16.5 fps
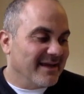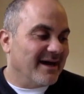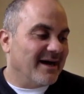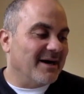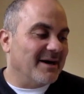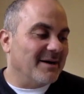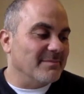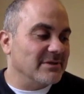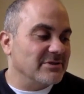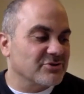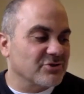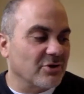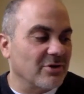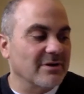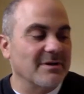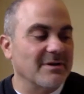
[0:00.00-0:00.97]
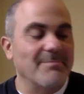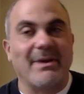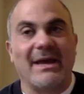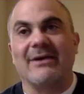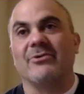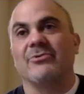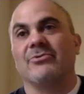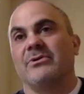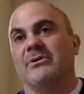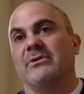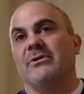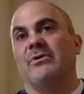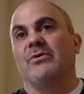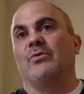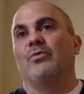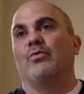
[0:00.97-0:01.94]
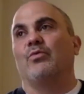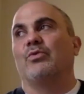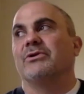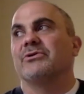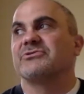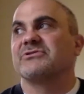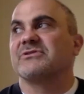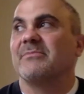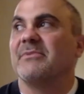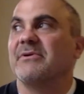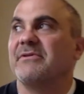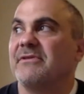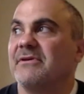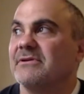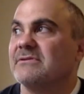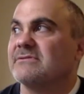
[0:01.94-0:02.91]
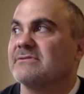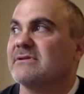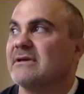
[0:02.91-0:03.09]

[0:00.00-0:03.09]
Talk about, what are some of the,